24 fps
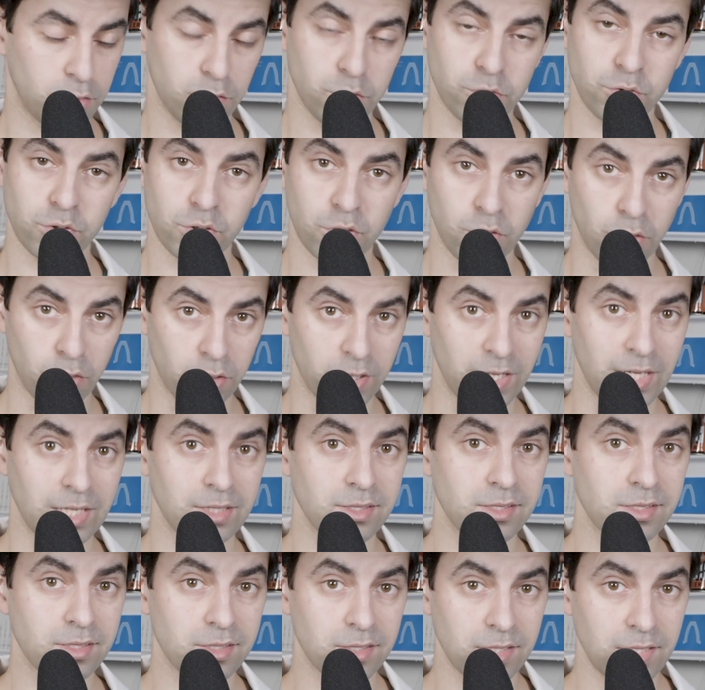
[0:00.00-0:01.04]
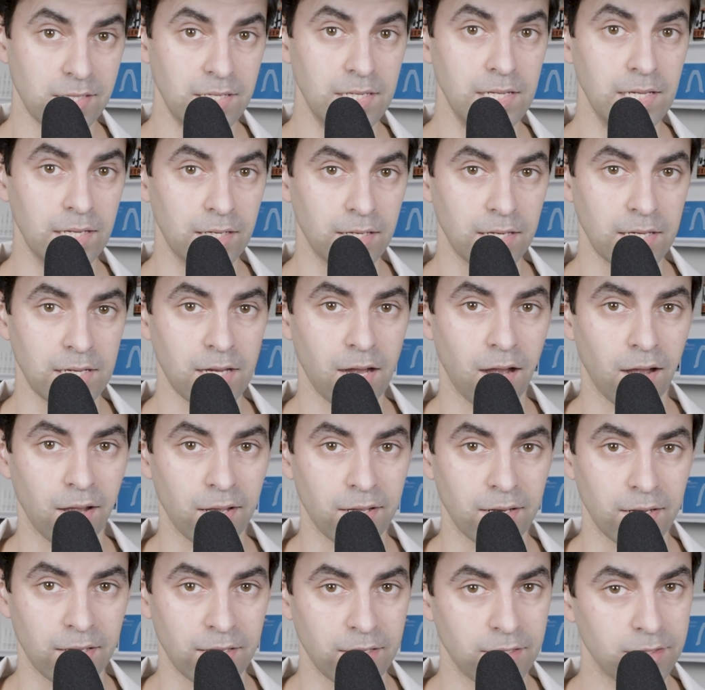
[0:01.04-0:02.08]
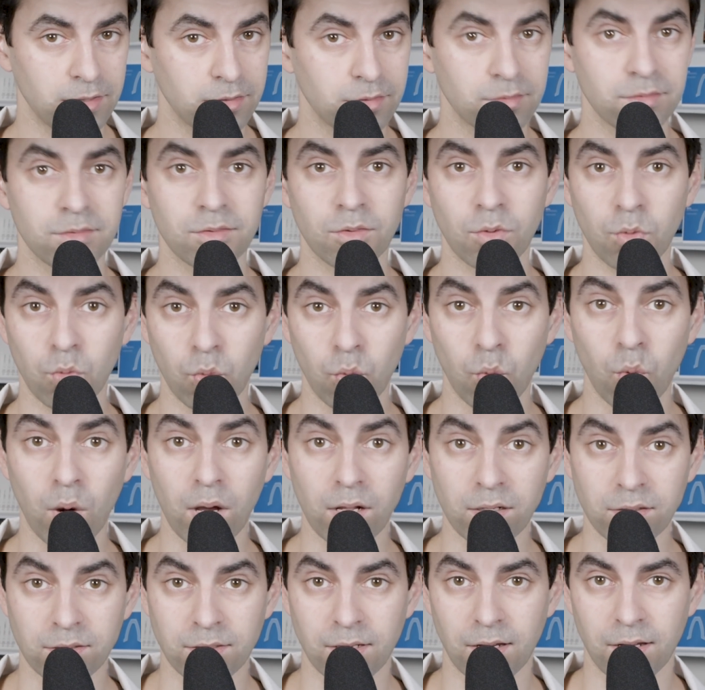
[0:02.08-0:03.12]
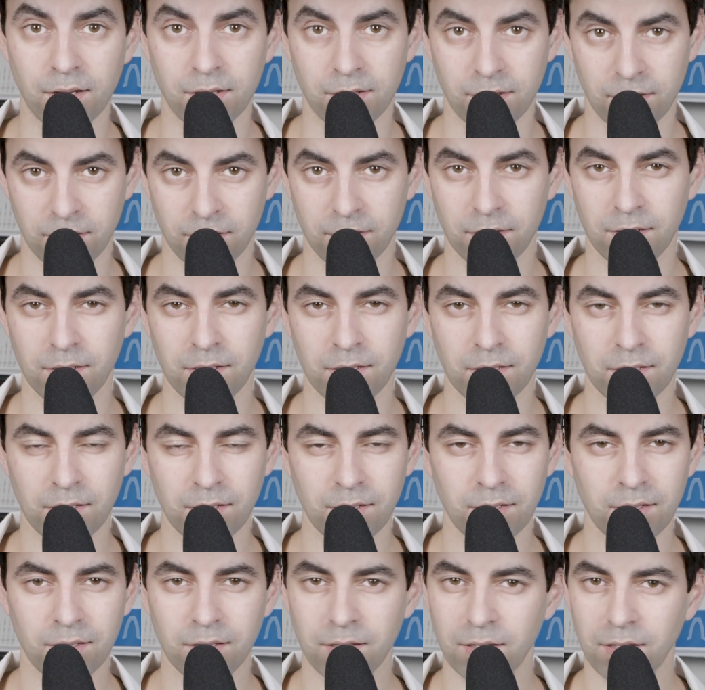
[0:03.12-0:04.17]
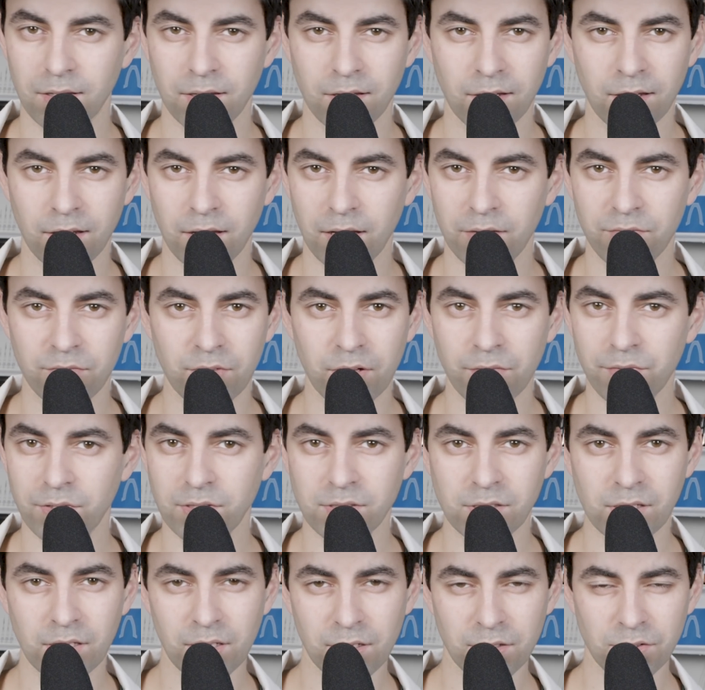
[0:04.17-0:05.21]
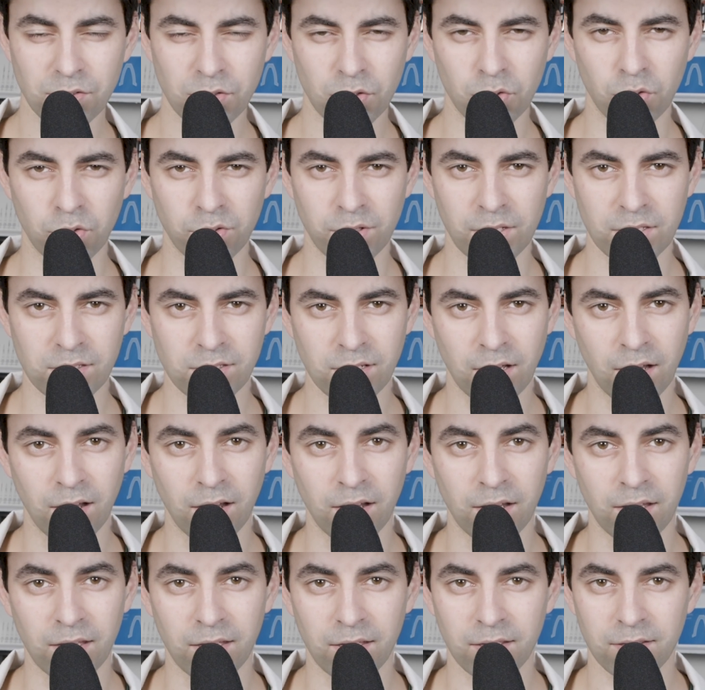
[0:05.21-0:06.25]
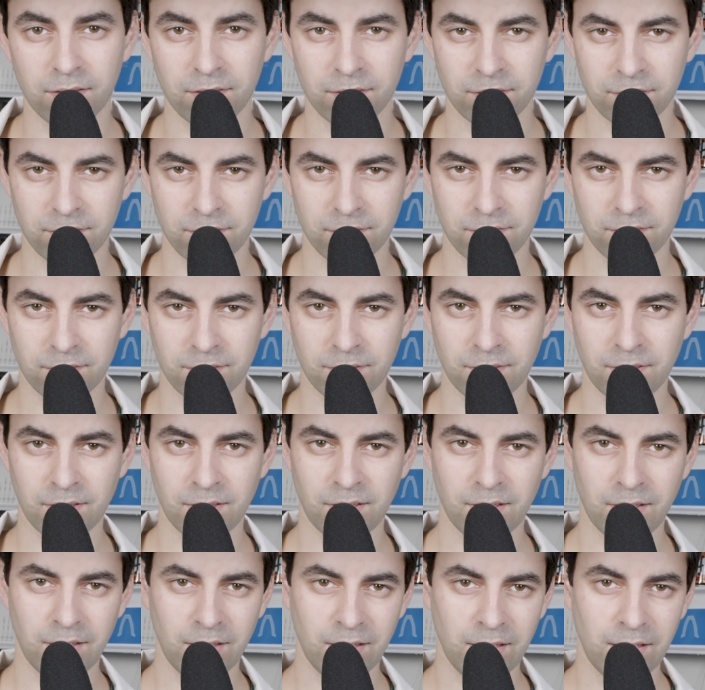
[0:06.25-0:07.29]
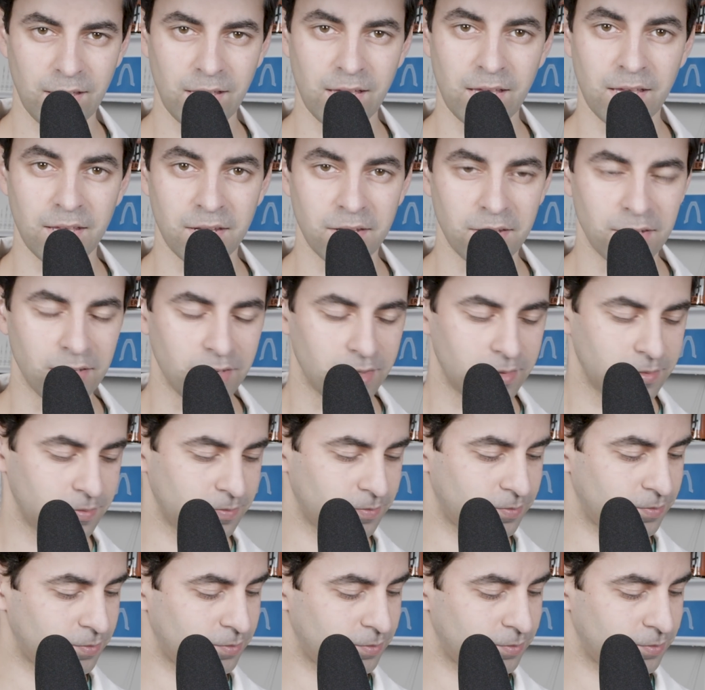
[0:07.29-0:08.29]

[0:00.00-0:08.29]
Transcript: You scored exceedingly highly. Well done. I've never seen a score this high in